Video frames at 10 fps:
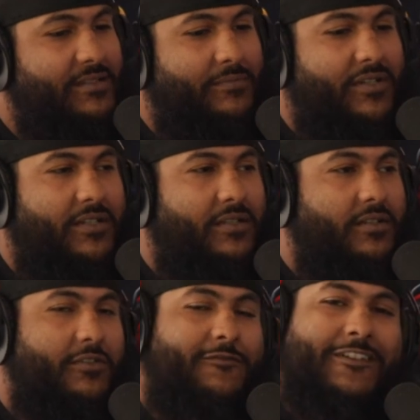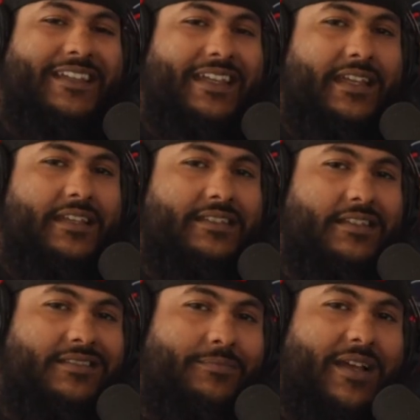bro, don't forget,
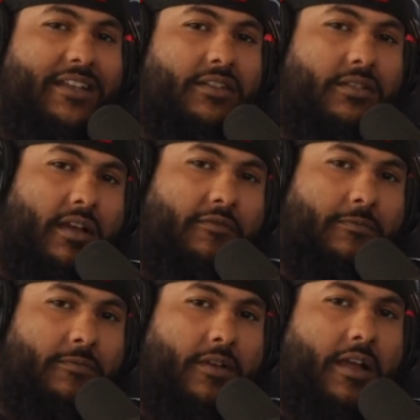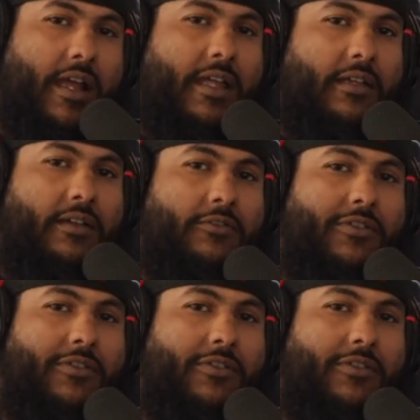tell somebody you love them. All right? Yeah, we'll